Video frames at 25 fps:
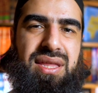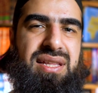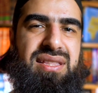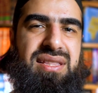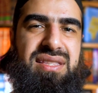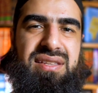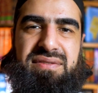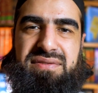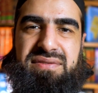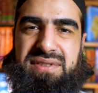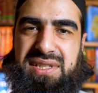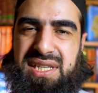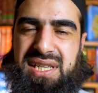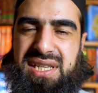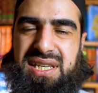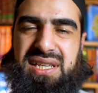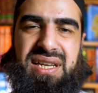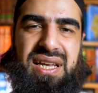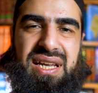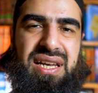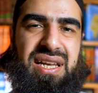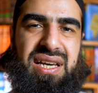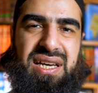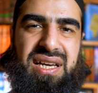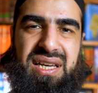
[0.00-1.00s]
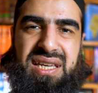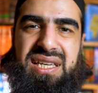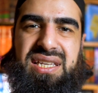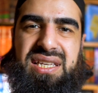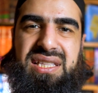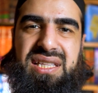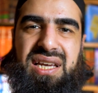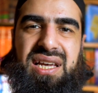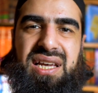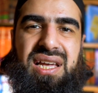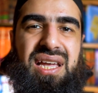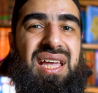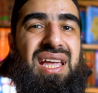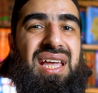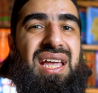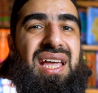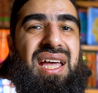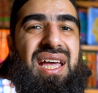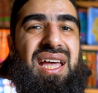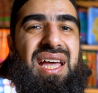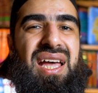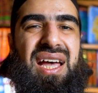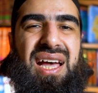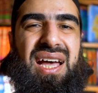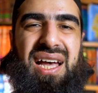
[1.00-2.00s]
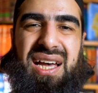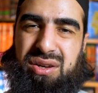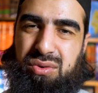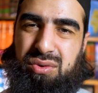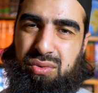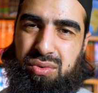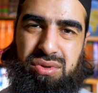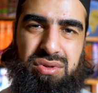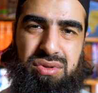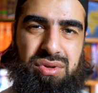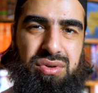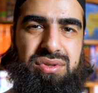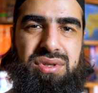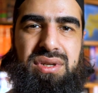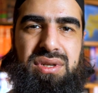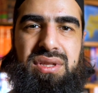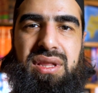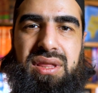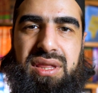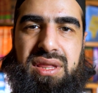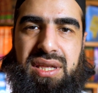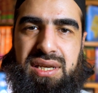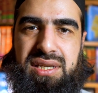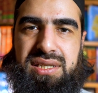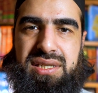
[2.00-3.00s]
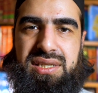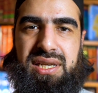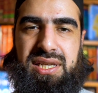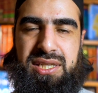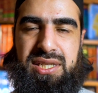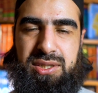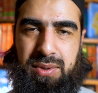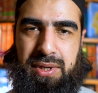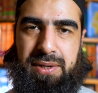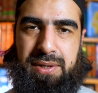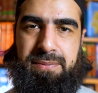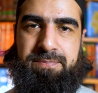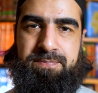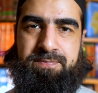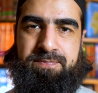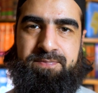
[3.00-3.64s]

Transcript: and tafsir and aqidah and all those other things as well.